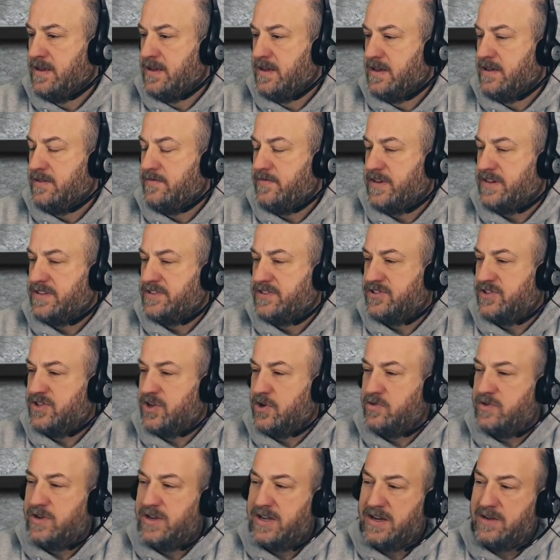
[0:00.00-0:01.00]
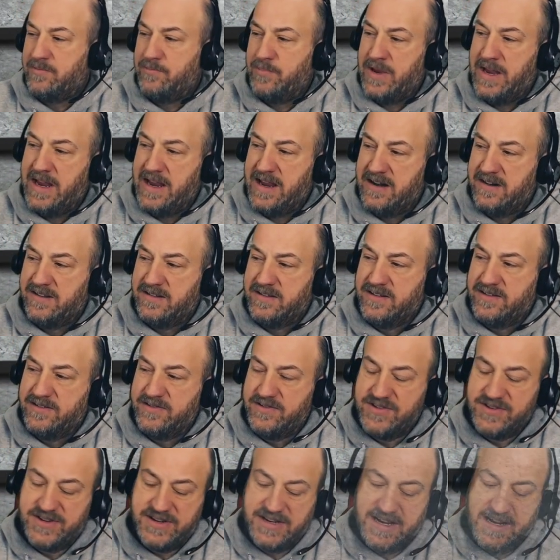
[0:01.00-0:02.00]
Fix the toe kick panel under
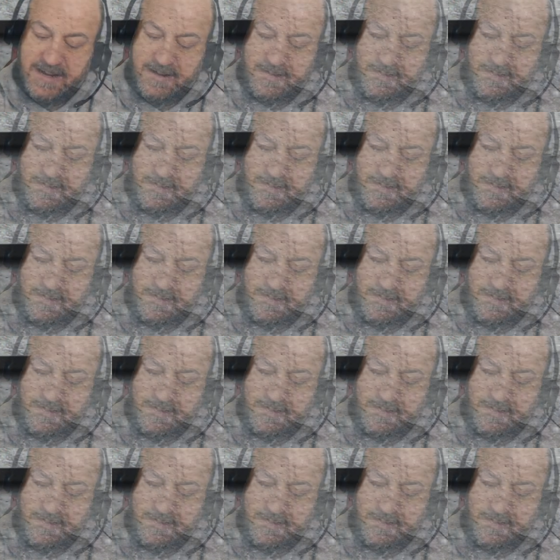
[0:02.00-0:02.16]
the tub.